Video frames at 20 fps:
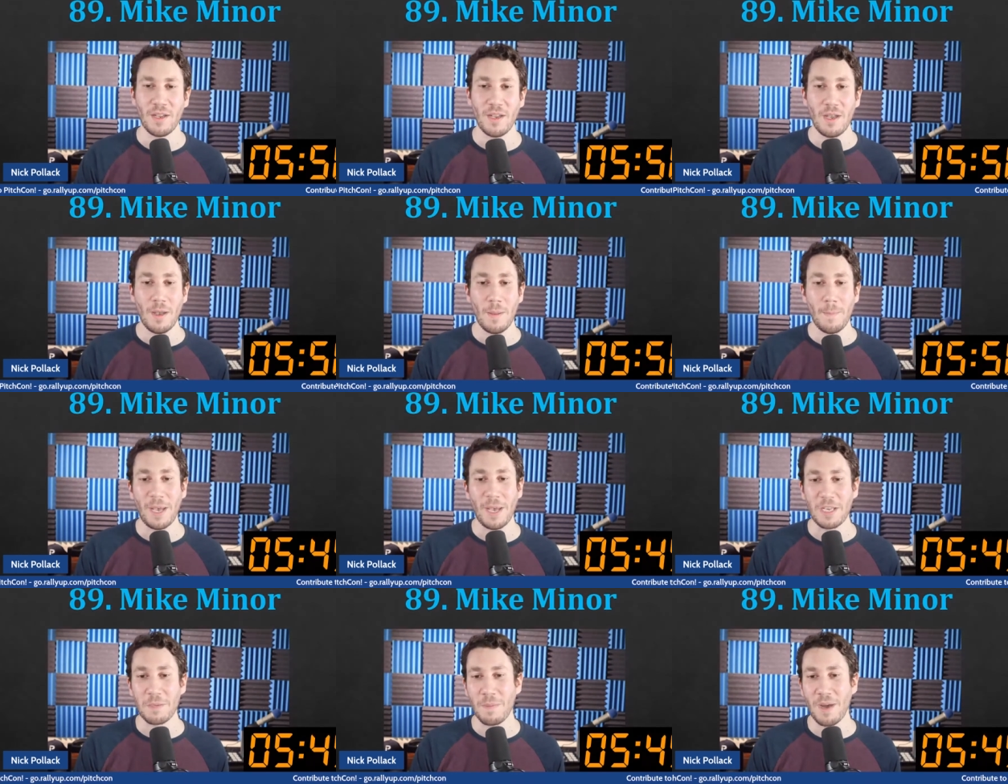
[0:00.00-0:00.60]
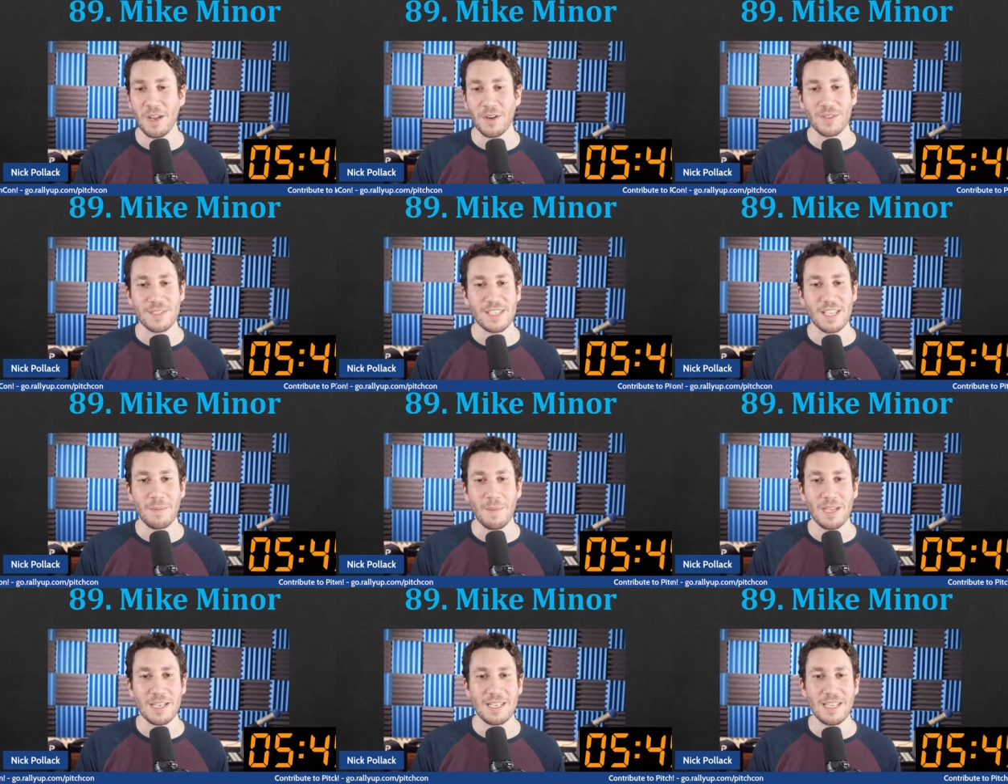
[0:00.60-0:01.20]
Mike Minor, same
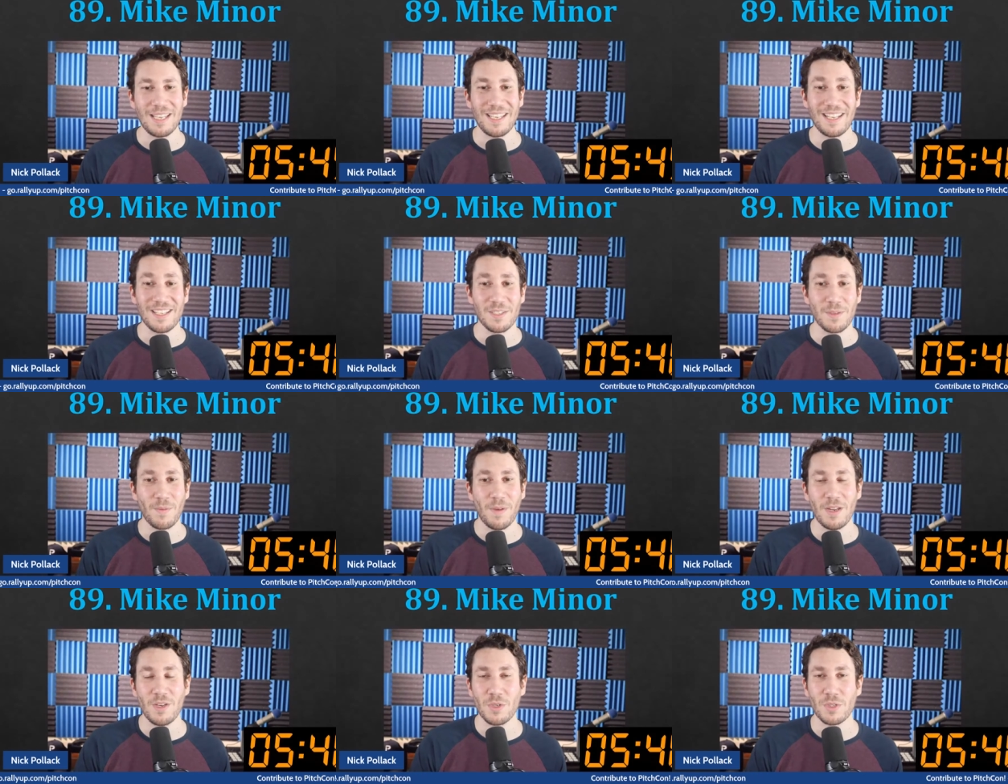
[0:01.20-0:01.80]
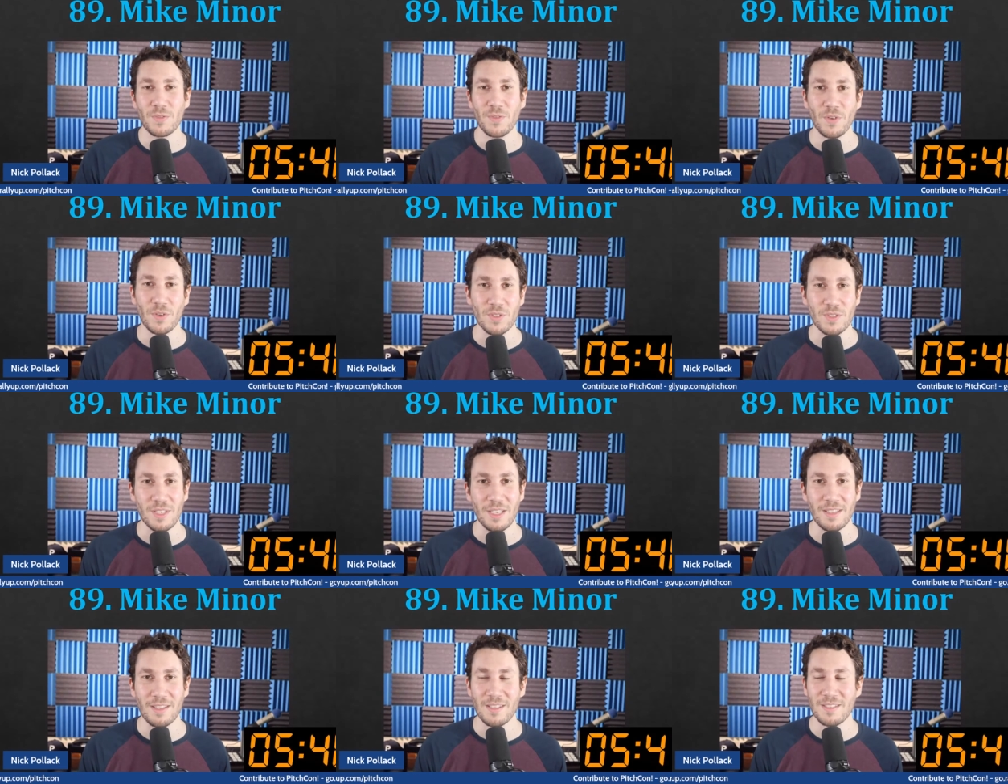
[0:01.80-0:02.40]
idea. He gets the Rangers first,
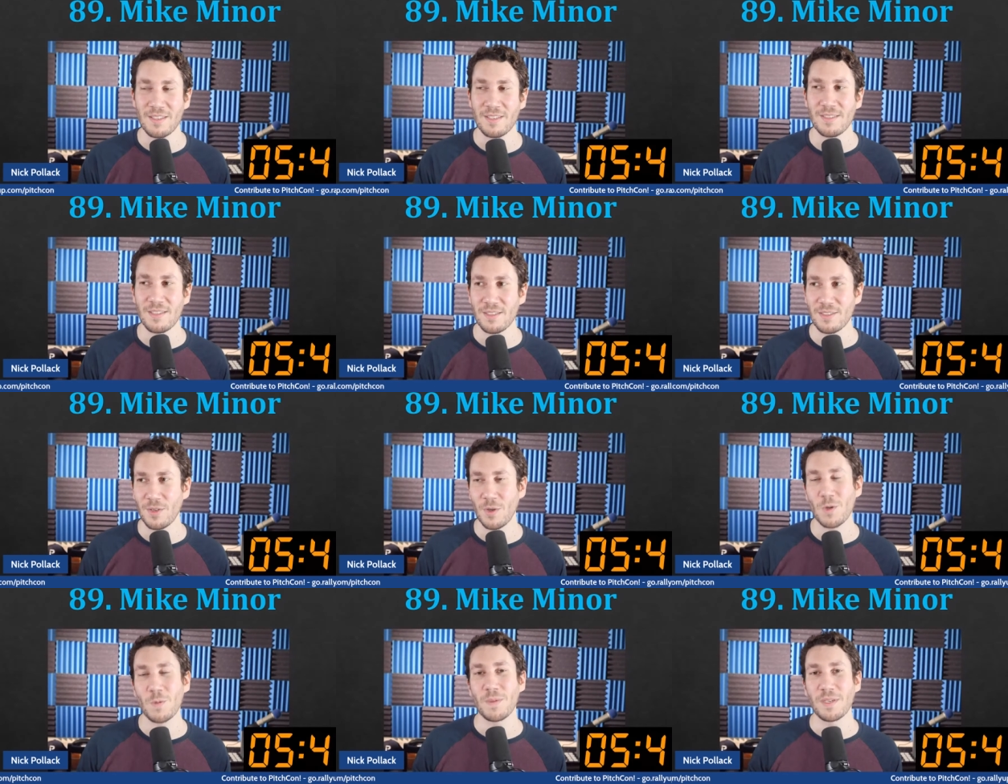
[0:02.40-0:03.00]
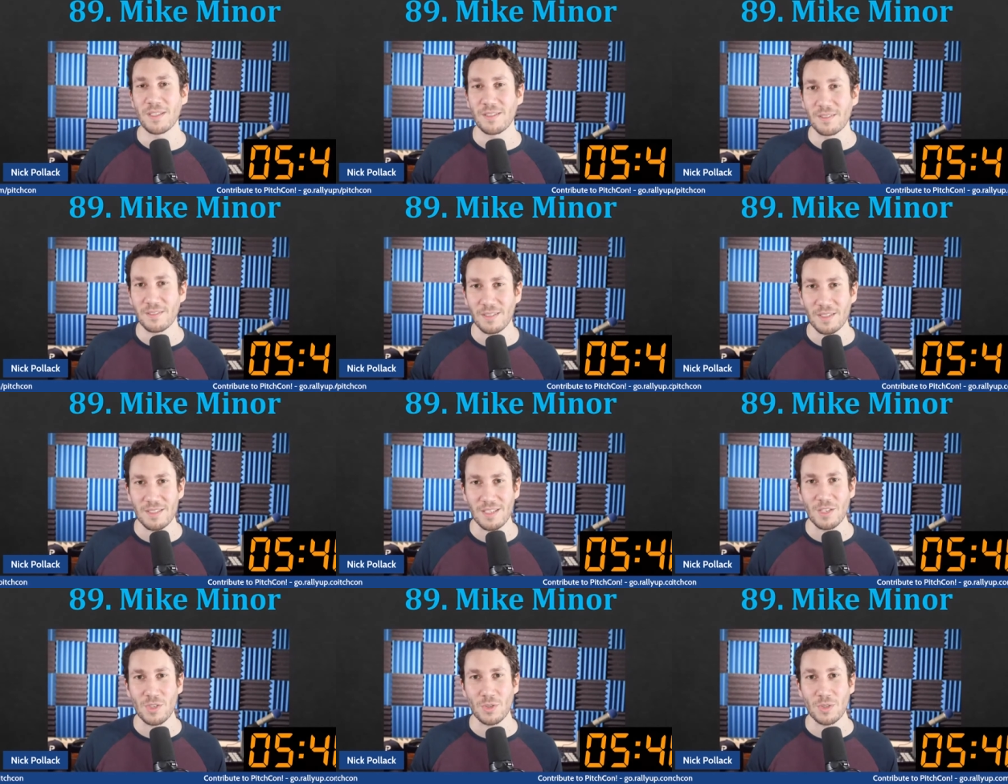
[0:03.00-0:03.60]
and this is a Toby
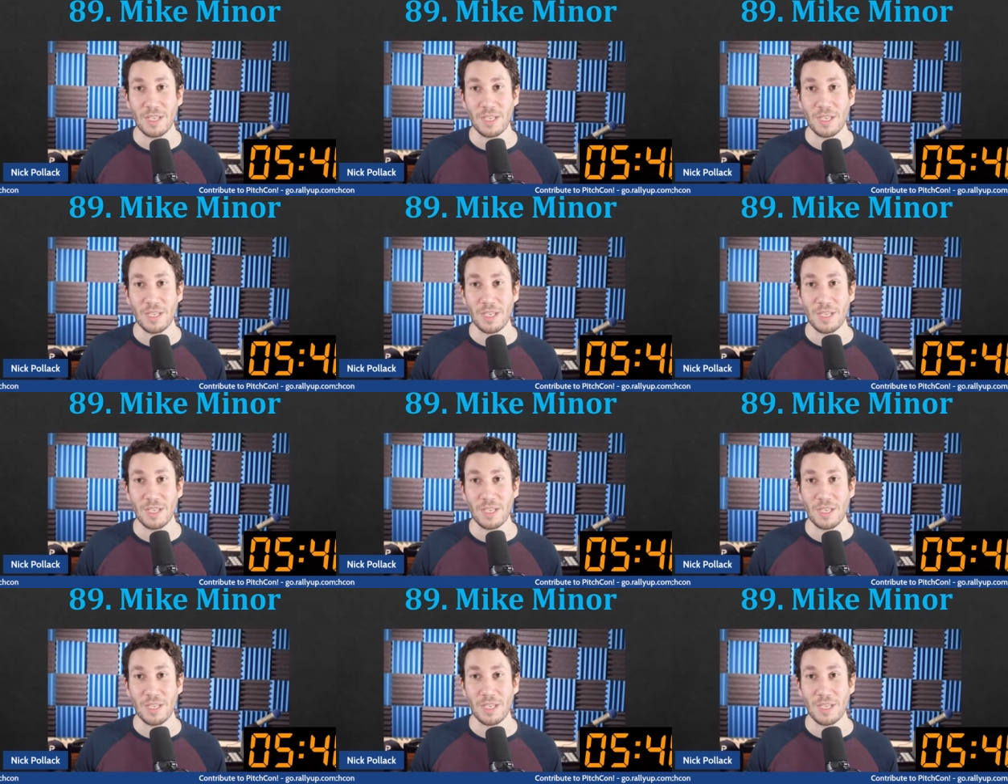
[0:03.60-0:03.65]
essentially.